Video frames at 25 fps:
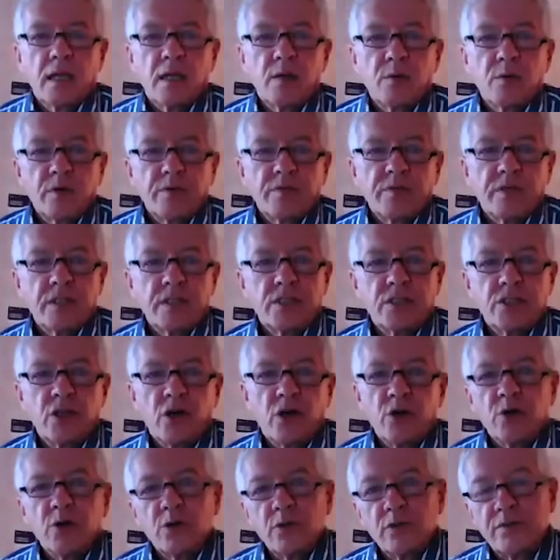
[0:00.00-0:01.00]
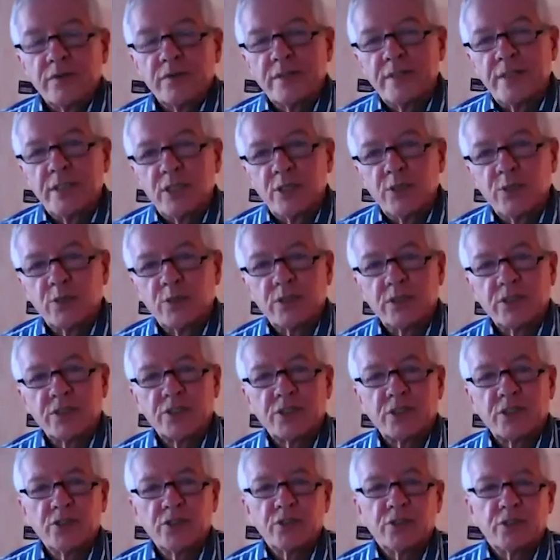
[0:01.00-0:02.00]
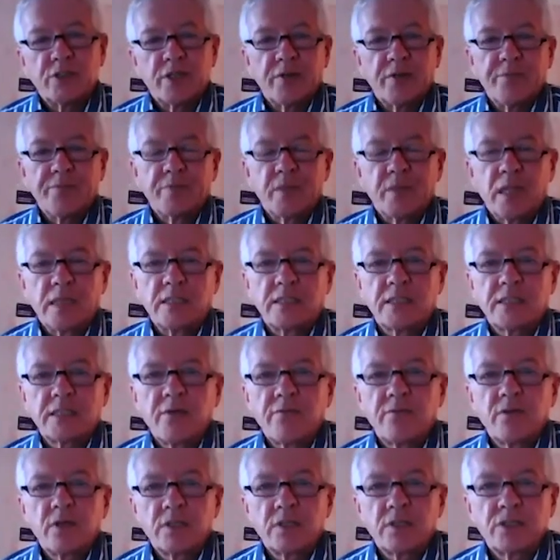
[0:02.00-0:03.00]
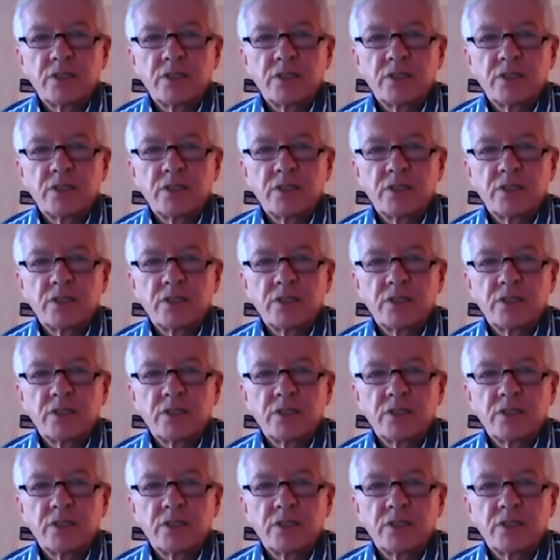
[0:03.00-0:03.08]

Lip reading: However, not all of the news is good, and several